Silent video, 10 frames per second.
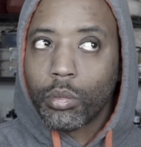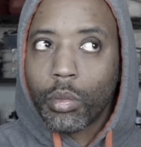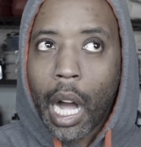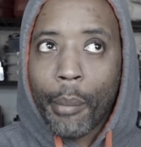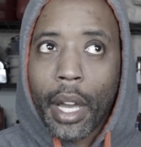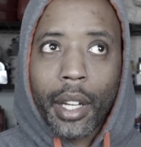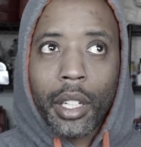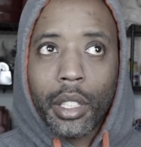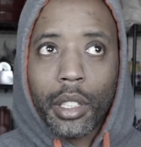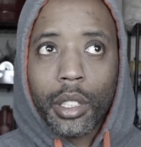I'm not
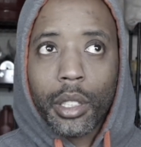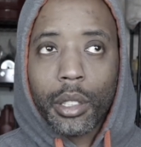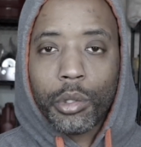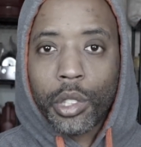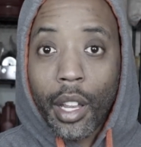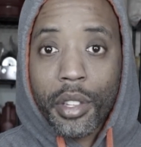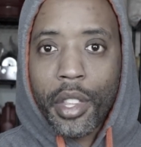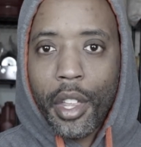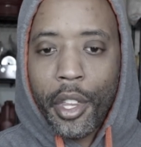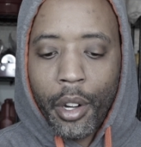gonna test
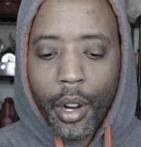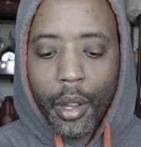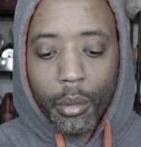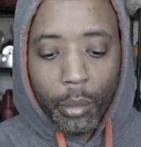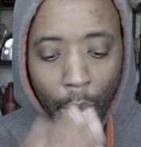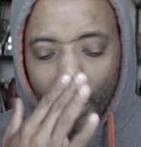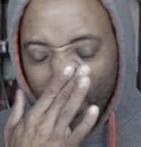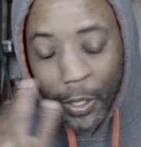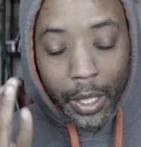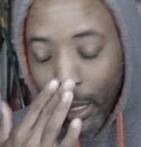that theory
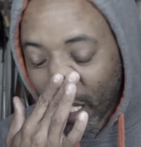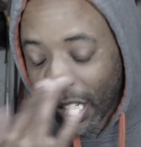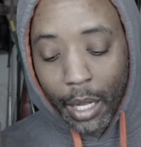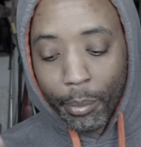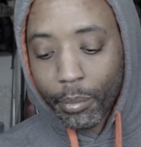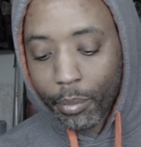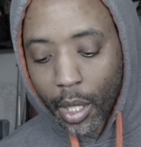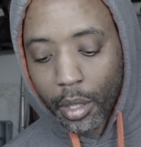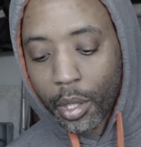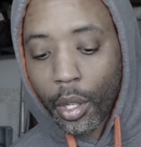personally. I'm
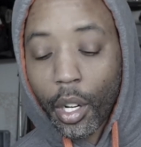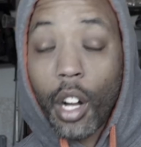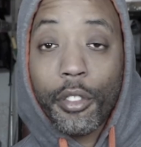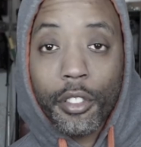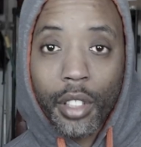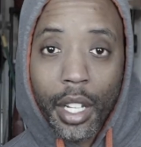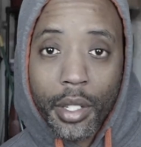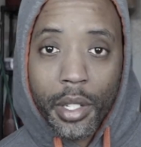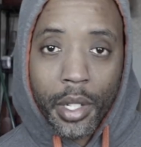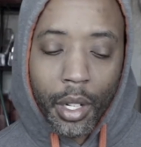gonna turn it off, as I
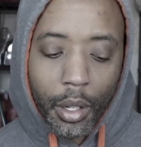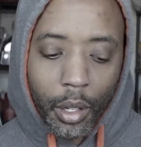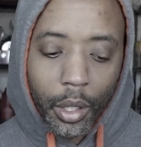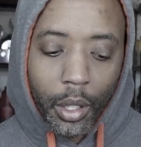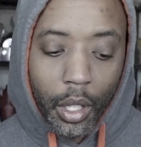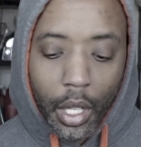stated earlier.